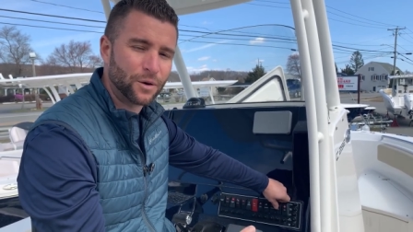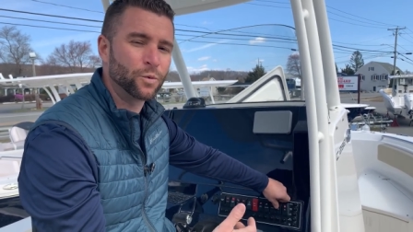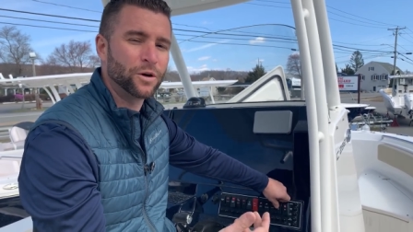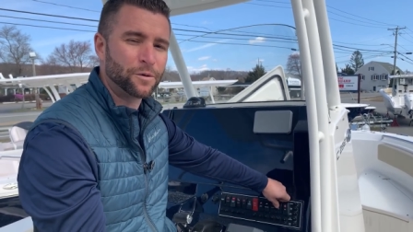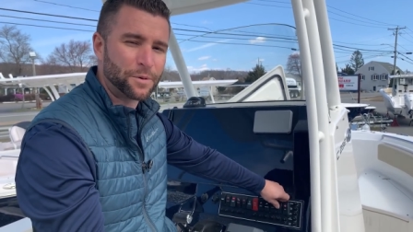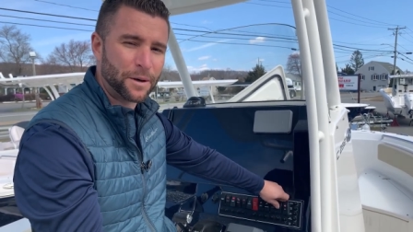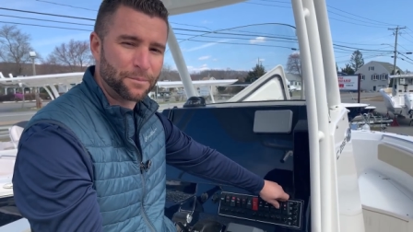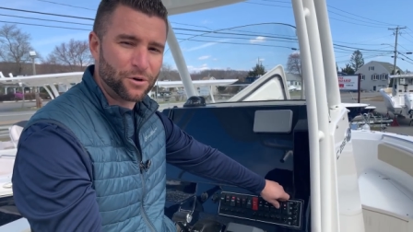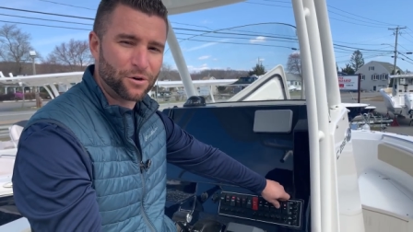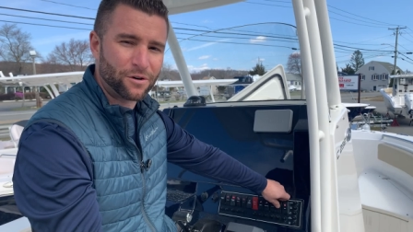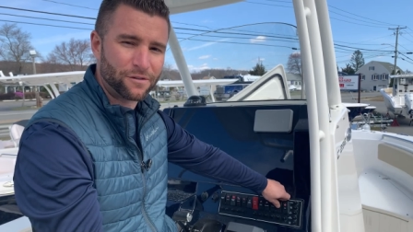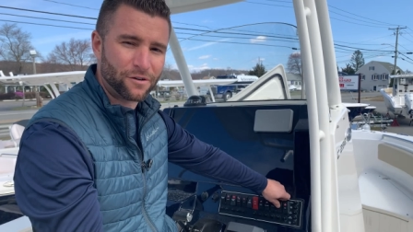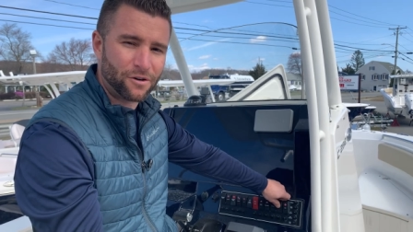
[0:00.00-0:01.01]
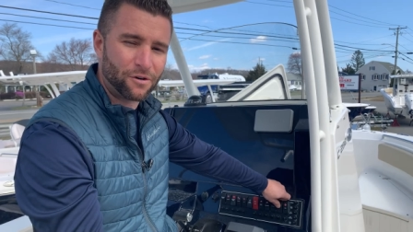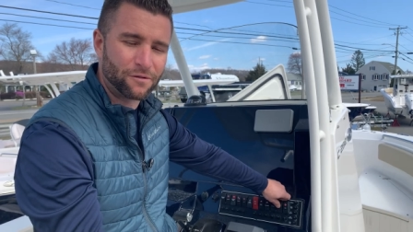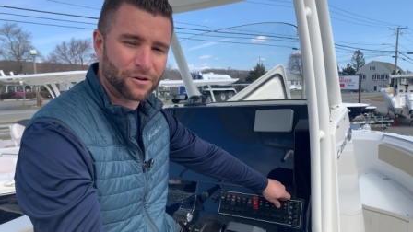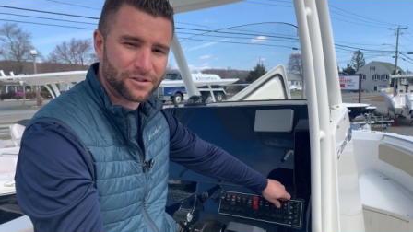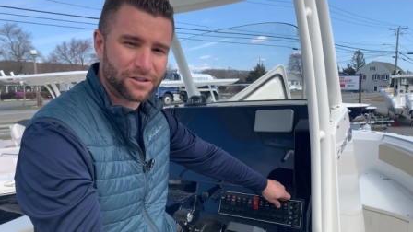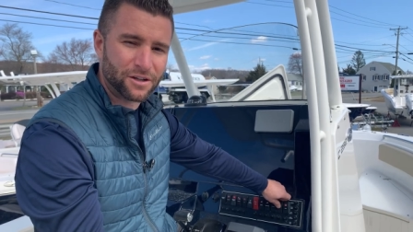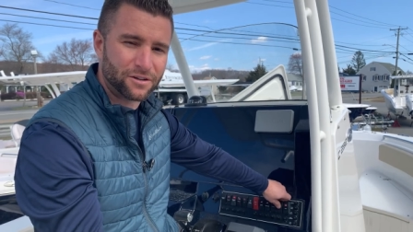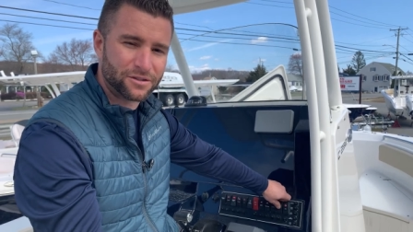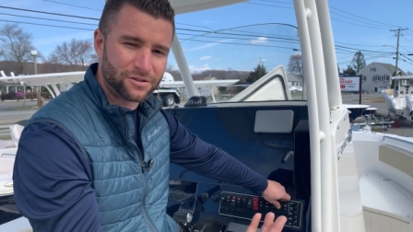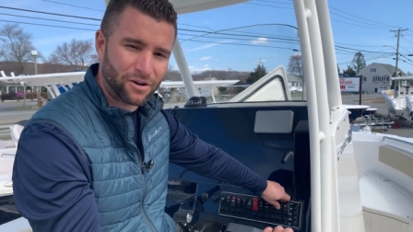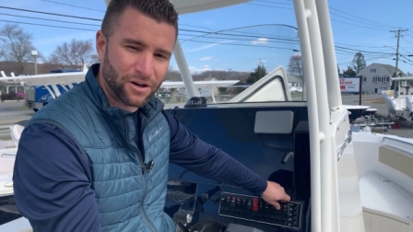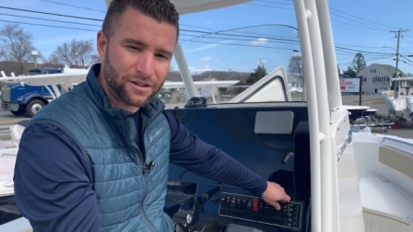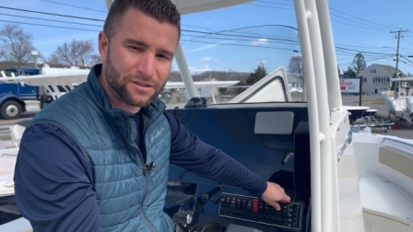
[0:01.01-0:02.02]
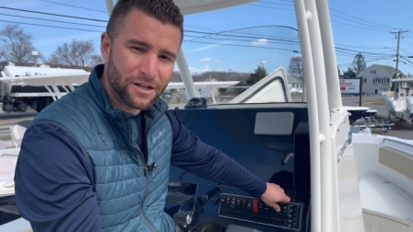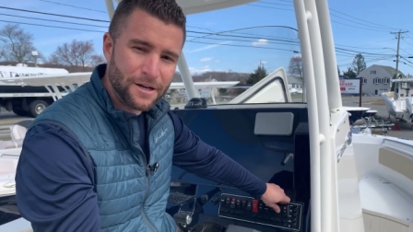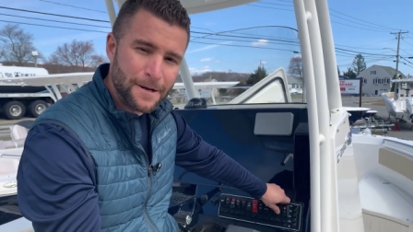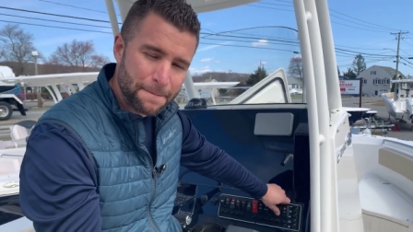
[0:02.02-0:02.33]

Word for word: it will pump it all over still as long as